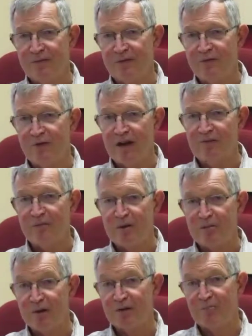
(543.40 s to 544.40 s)
you have been
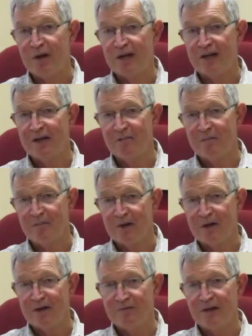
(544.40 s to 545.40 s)
bitten by an
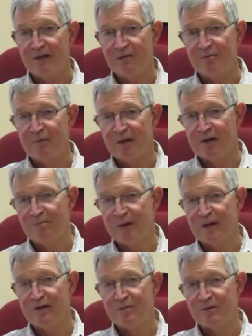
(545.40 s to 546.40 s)
infected
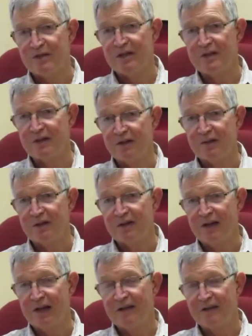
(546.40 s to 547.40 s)
malaria mosquito,
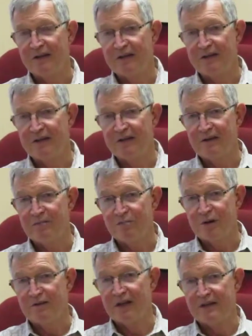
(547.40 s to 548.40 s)
and the
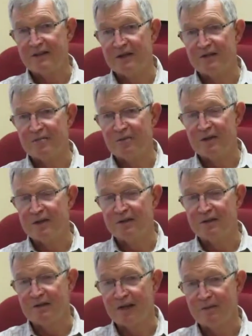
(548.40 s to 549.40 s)
prophylaxis hasn't been
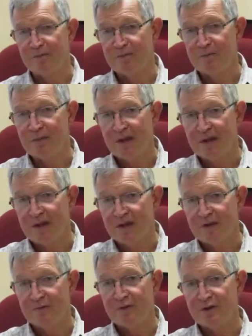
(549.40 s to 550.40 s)

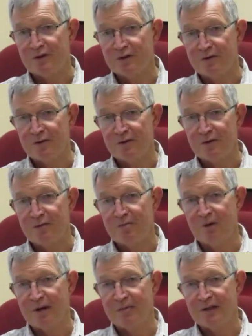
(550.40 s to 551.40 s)
sufficient to
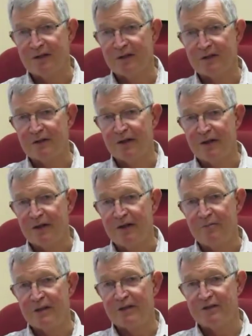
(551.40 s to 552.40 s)
wipe it out.
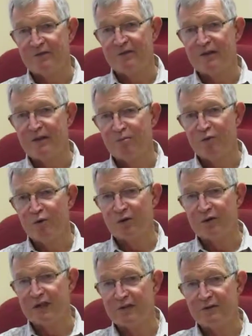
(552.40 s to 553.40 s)
But it's very
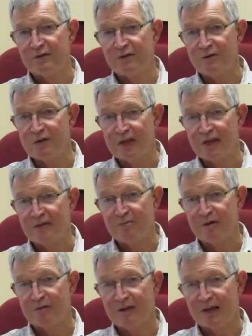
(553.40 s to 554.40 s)
important that you do take the
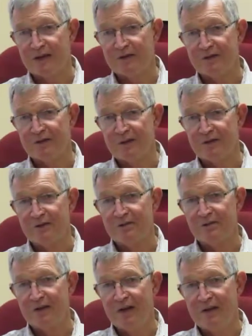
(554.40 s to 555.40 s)
prophylaxis, that you
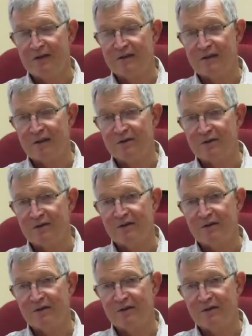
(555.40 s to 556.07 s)
don't